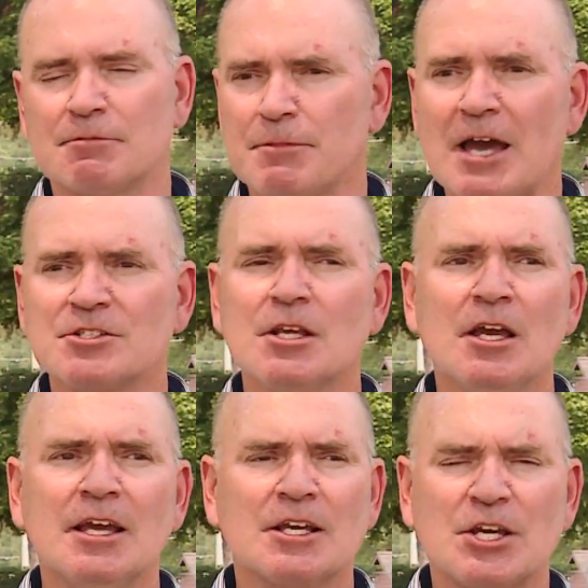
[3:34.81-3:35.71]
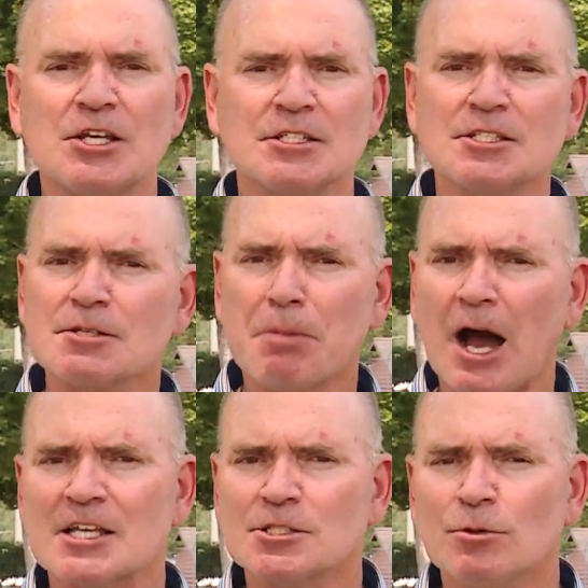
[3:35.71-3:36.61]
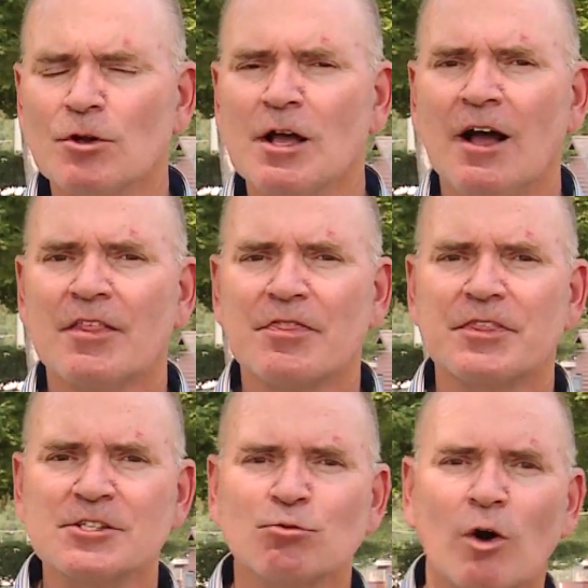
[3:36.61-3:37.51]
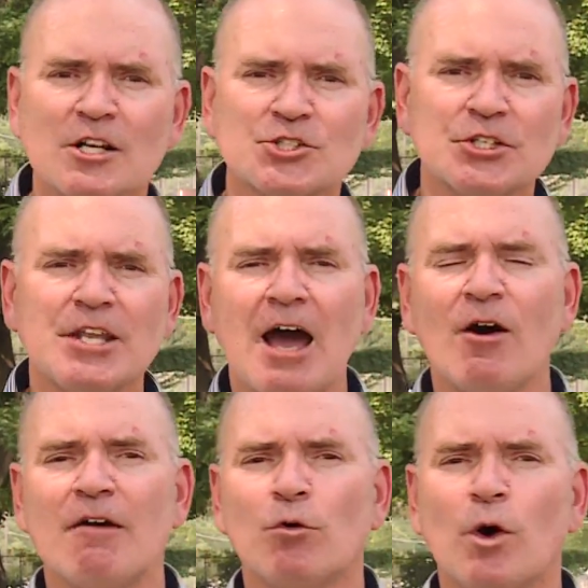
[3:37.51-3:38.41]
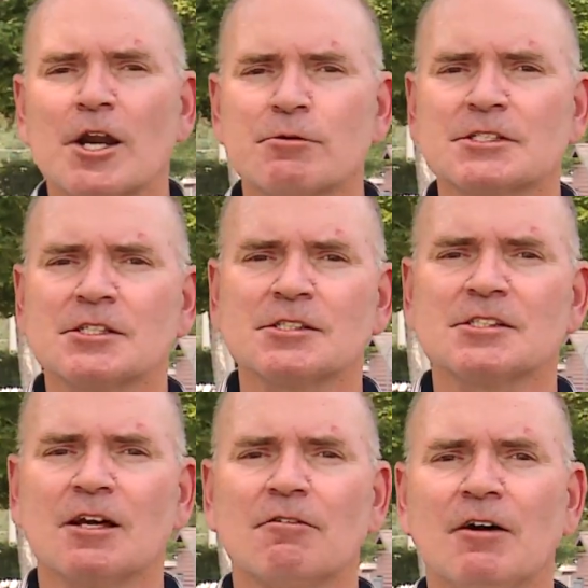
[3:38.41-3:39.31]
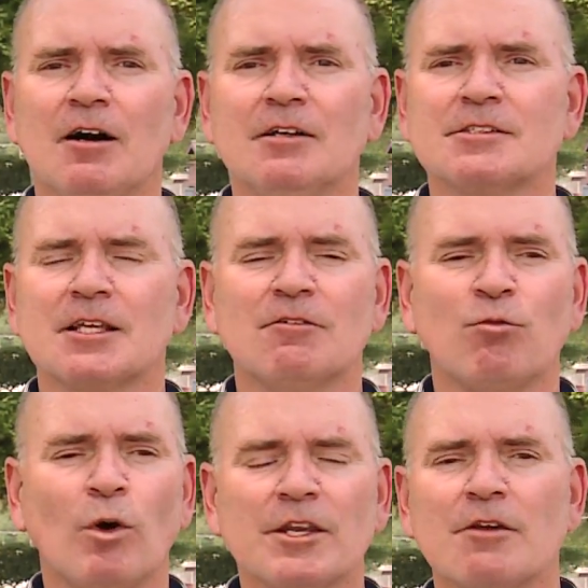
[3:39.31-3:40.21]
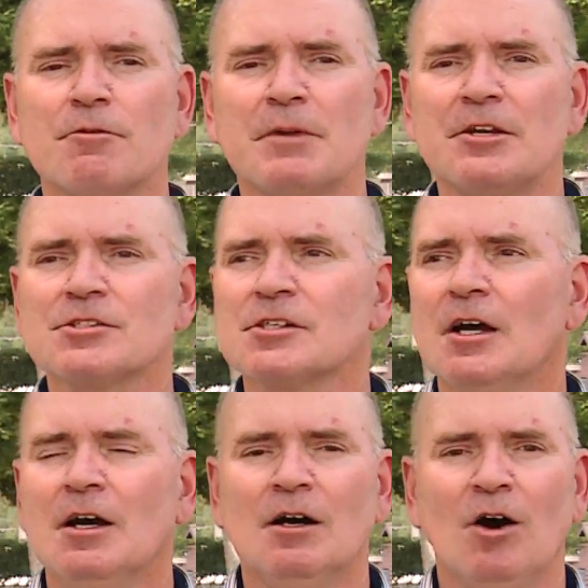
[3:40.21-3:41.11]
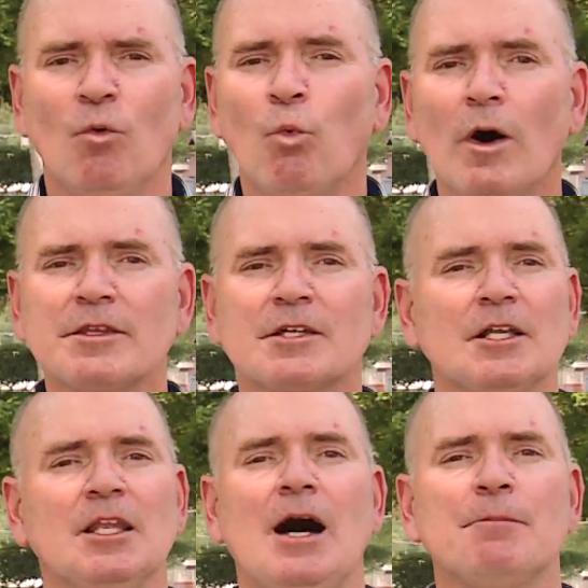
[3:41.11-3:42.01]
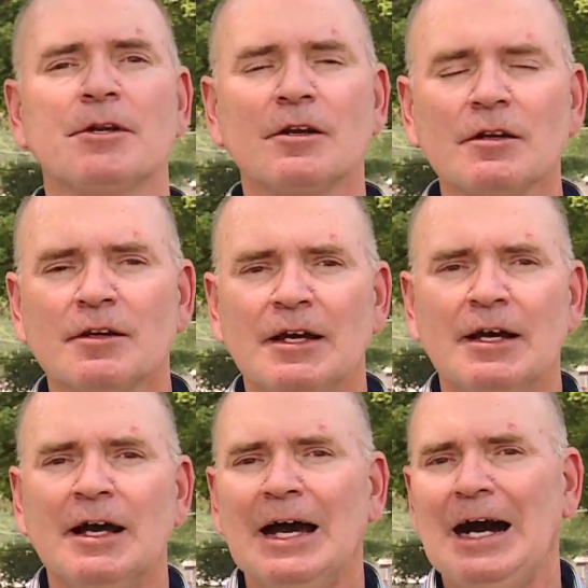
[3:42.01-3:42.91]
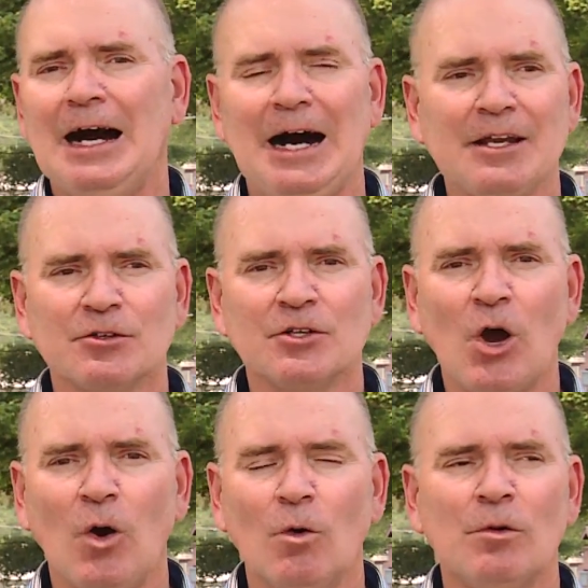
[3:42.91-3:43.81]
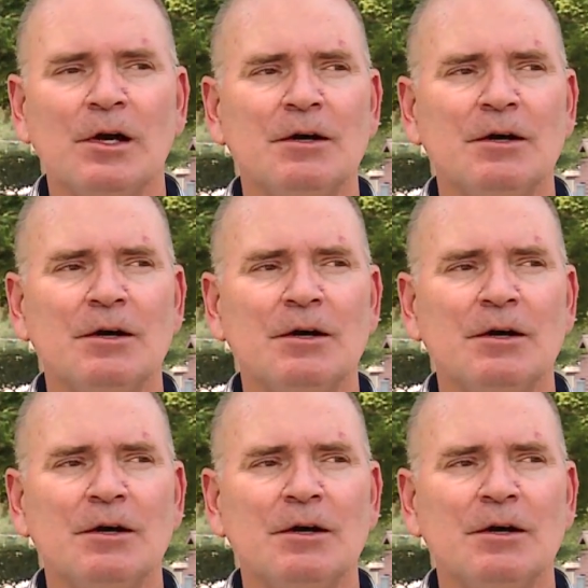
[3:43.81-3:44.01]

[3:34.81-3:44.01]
Imagine, is it possible that this watch could now have a water resistance of, instead of 100 meters, 1 kilometer? I don't know.